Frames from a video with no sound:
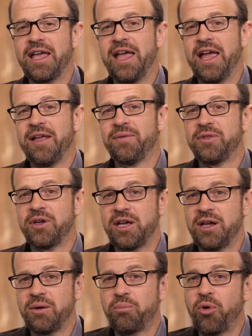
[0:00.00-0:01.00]
and
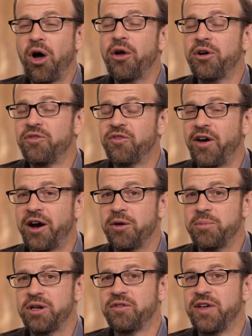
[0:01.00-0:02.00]
the broader
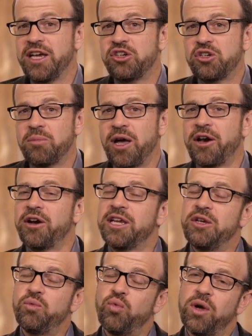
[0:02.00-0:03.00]
environment of Asia Minor,
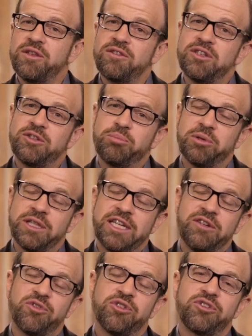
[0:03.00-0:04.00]
he wants these
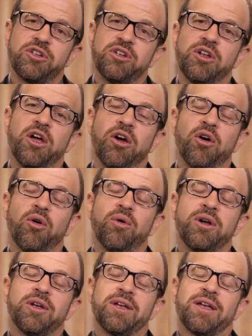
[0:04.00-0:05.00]
believers to know
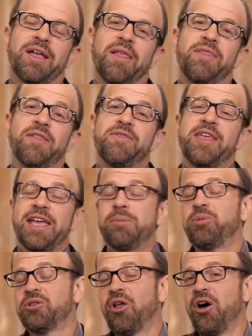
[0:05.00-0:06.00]
that they
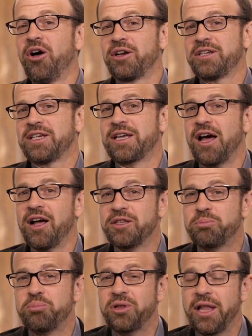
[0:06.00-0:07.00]
belong to
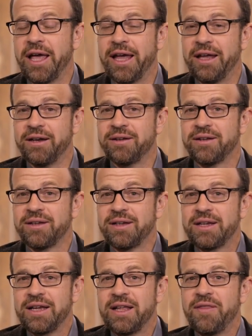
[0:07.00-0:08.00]
God's plan,
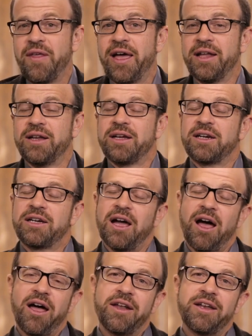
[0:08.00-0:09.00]
that
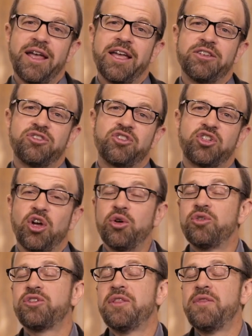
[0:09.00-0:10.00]
God has
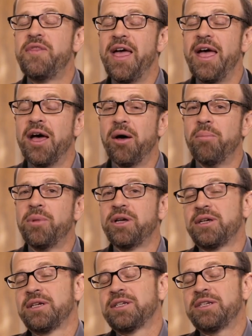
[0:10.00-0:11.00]
chosen them
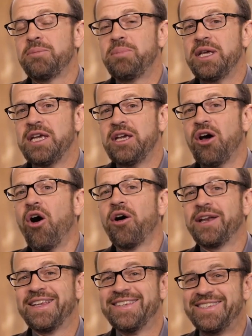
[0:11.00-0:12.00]
to be
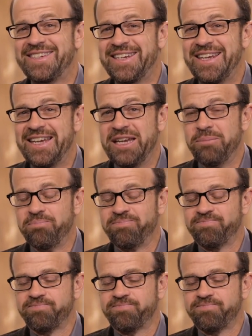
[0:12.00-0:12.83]
on his team.